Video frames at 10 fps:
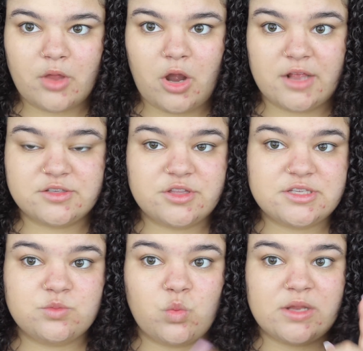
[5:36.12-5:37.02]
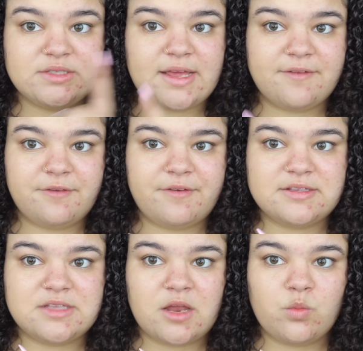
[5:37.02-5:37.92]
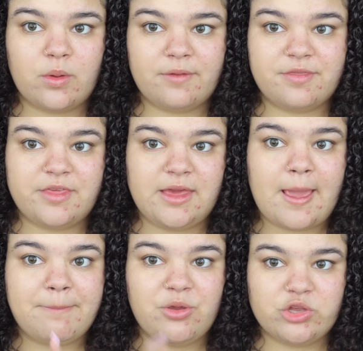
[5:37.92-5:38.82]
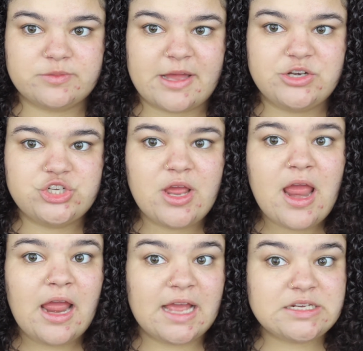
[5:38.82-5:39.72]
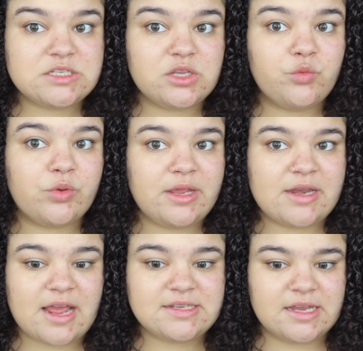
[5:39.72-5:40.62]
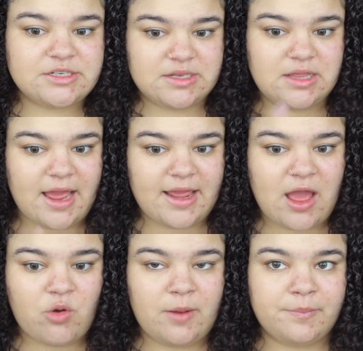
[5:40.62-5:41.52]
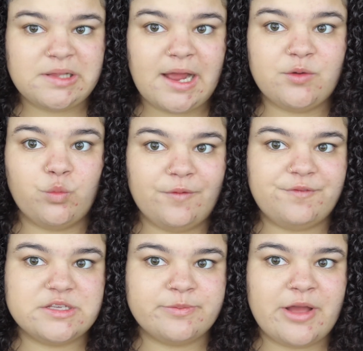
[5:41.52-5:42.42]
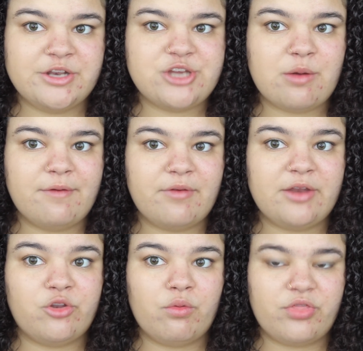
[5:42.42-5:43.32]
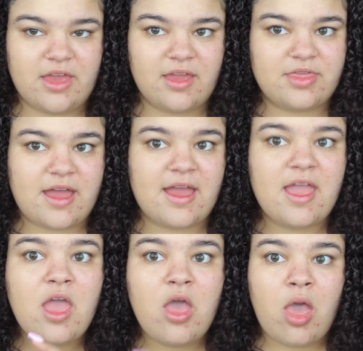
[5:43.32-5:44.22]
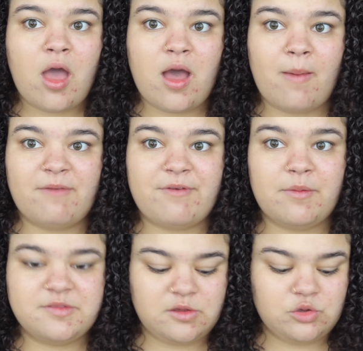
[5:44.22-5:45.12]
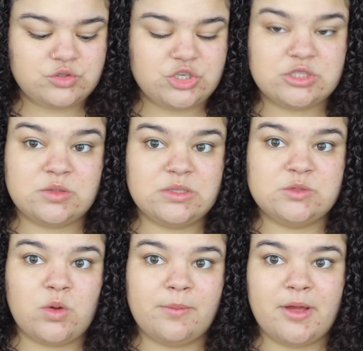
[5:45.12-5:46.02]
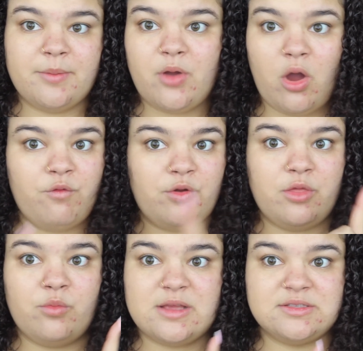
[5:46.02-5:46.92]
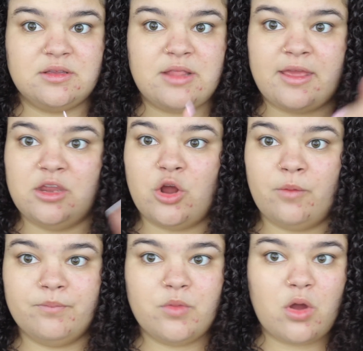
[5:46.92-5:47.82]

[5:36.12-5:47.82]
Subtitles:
Alright, so this is one side of the face done with the beauty sponge. It does look really nice. I did like how it applied with the sponge. However, I don't think that if I was to use this one pump over the rest, like, you know,